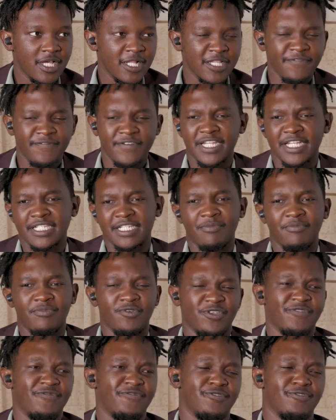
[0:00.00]
I'll give you an
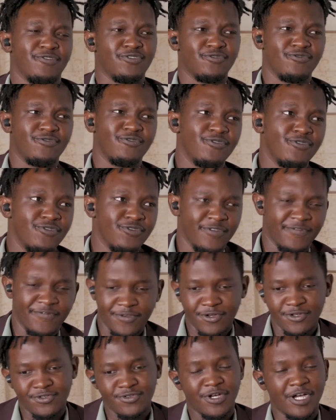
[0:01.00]
example. If you go to Gulu,
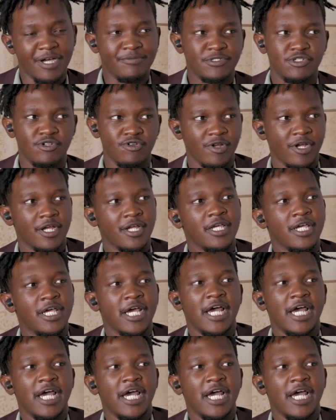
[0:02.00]
if you go to Capture,